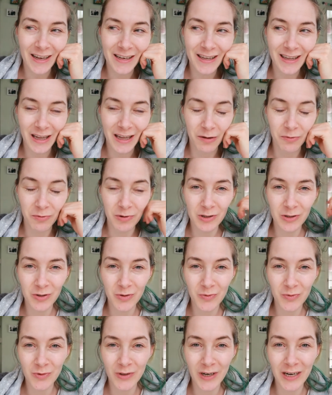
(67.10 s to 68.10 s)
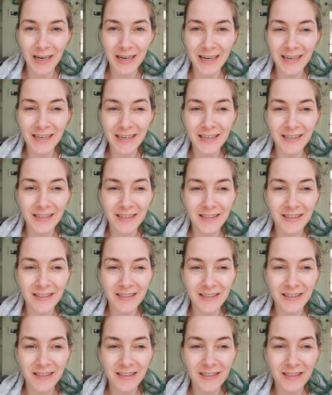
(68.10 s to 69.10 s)
there wasn't really
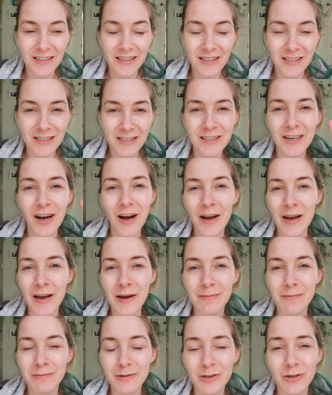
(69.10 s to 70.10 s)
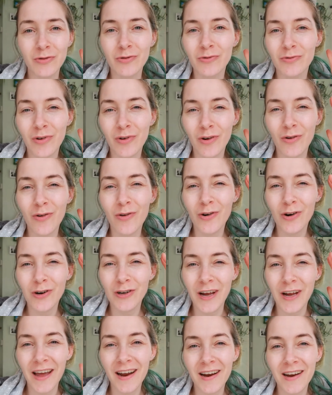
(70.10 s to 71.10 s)
time to
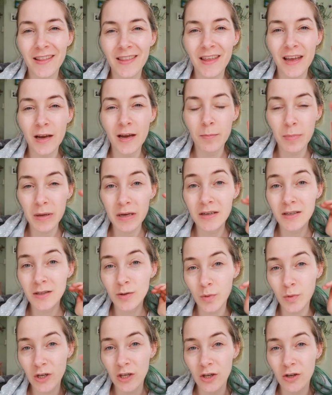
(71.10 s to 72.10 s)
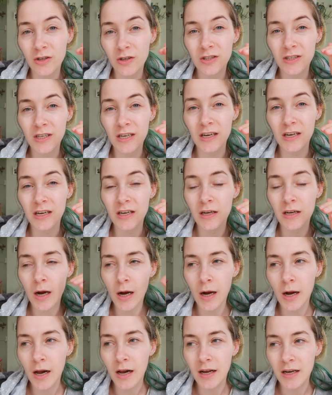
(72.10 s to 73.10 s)
record anything, because what you see
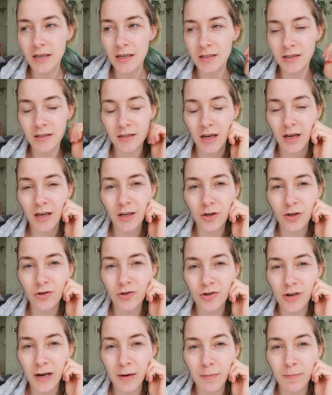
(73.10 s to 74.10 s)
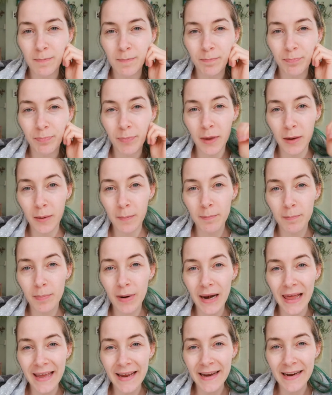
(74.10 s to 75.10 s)
is usually
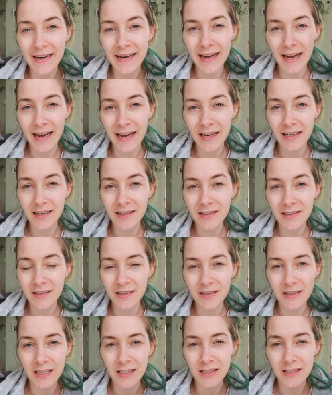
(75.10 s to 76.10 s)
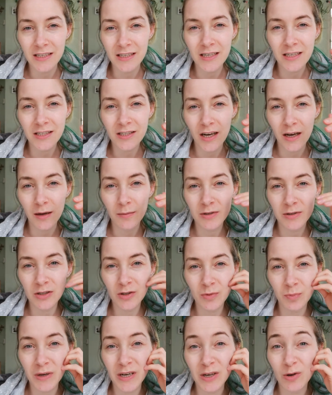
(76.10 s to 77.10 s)
played at 16 times the
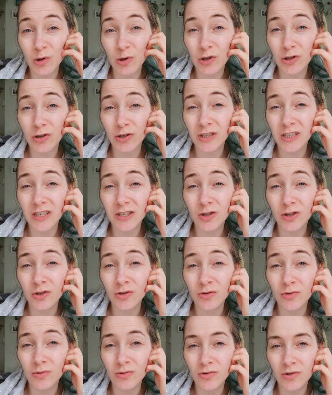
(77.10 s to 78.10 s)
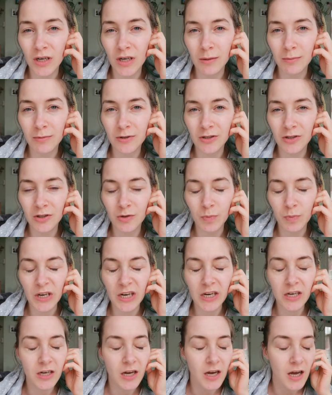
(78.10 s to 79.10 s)
speed or 32 times the
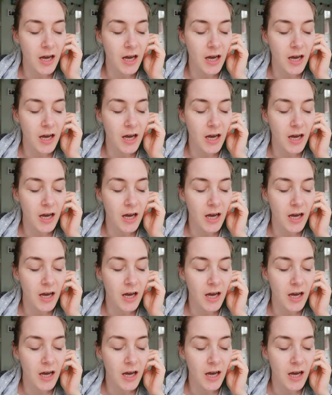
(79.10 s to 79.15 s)
speed.